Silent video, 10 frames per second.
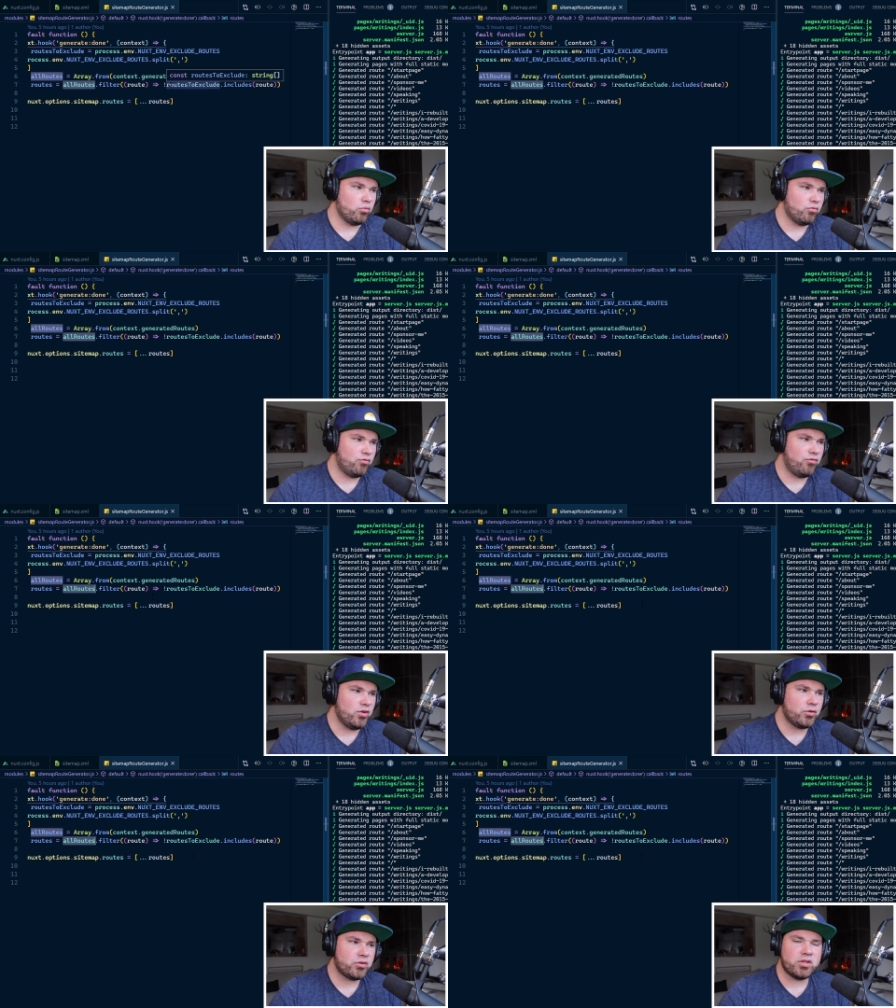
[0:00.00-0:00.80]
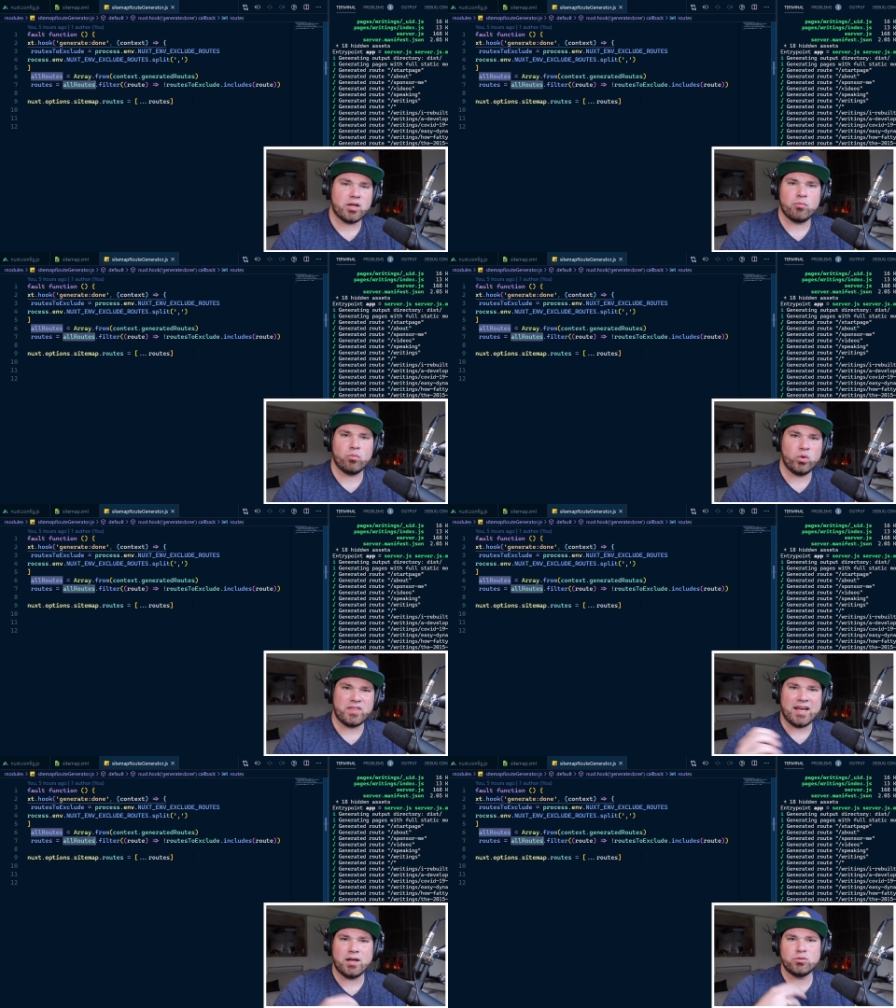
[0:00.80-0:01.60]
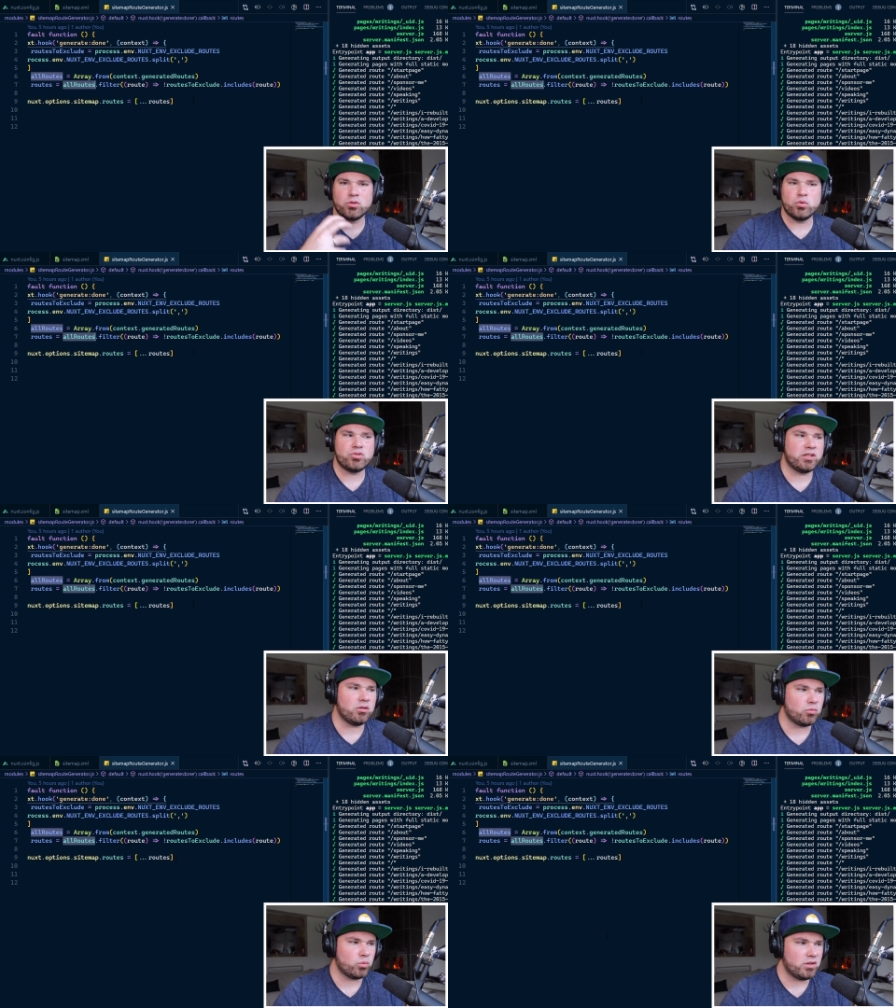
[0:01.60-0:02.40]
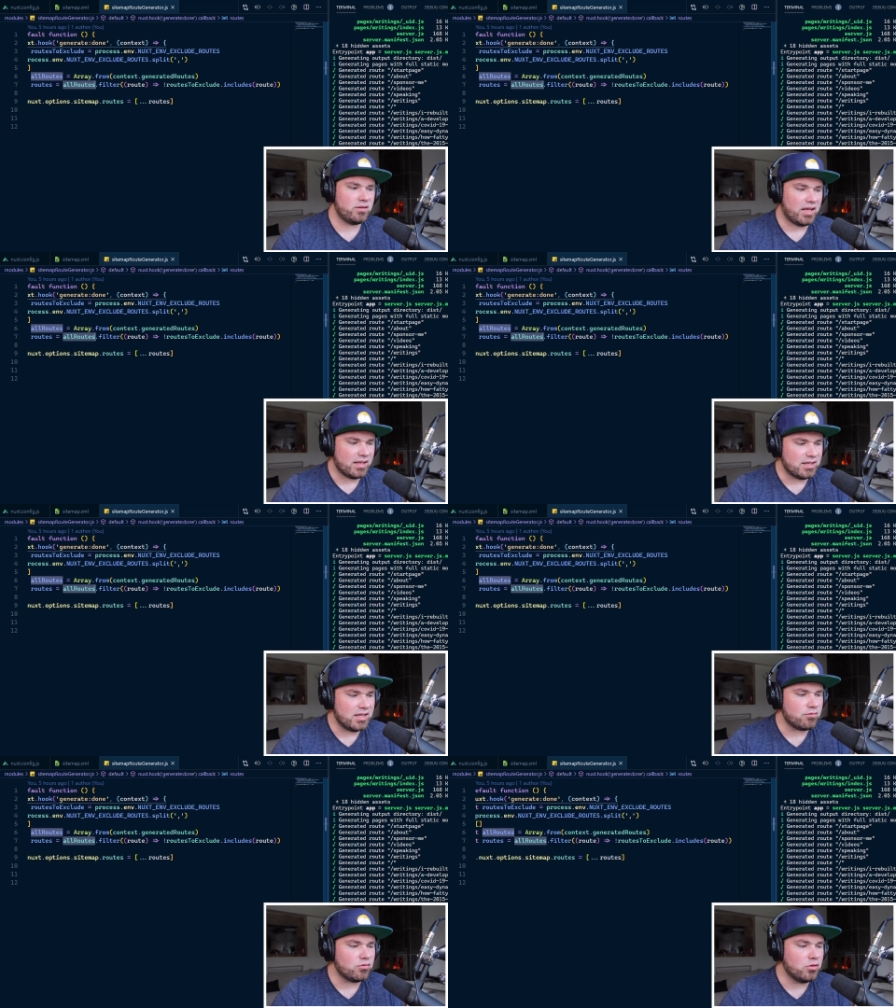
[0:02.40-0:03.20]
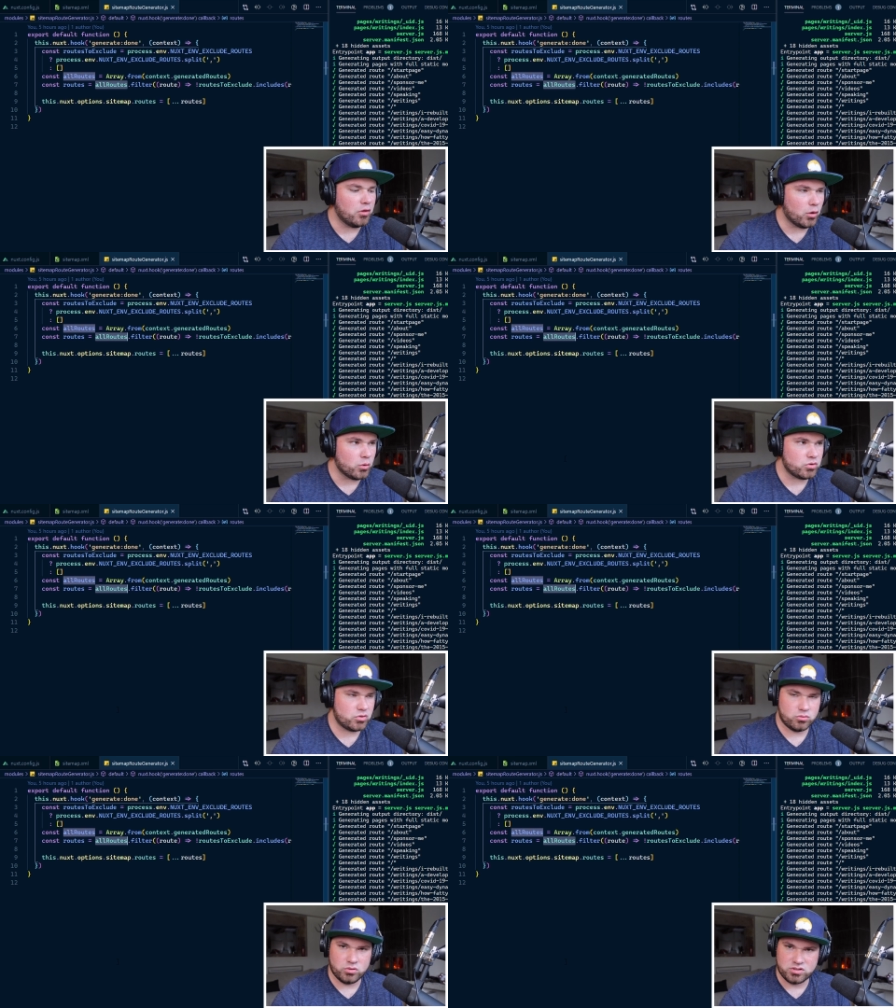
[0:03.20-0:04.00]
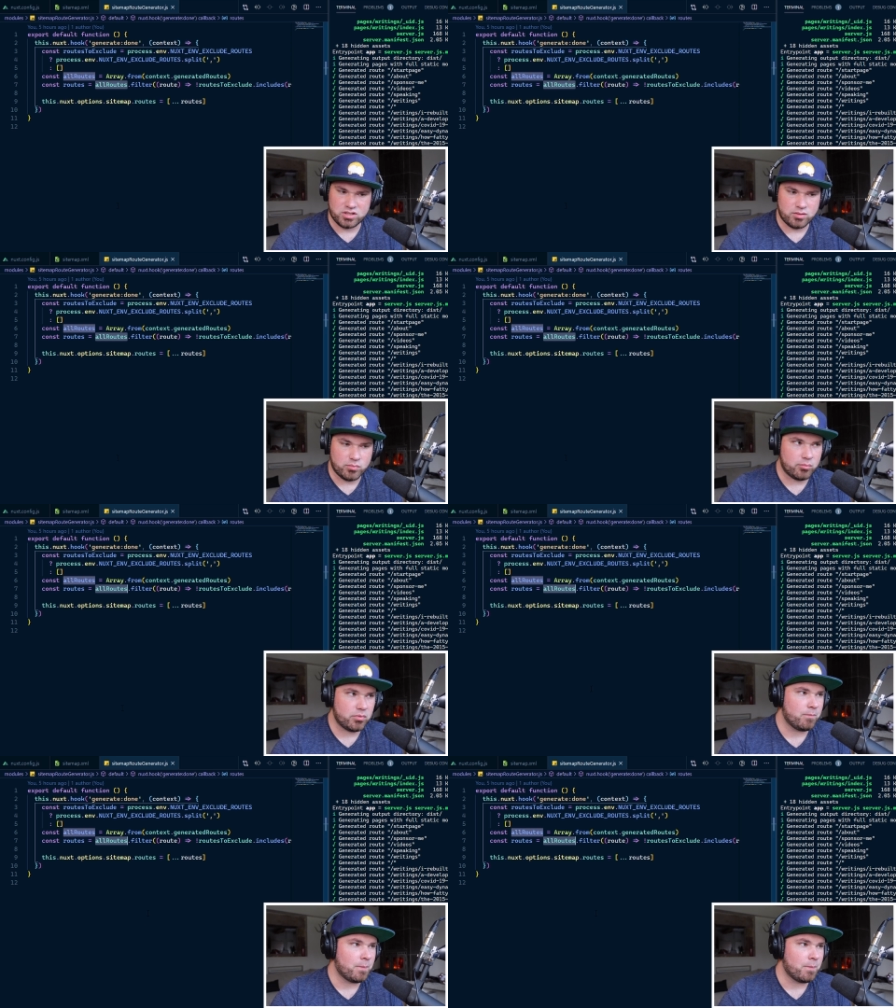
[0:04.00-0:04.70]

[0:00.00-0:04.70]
filter them without the routes I don't want and give those to the sitemap,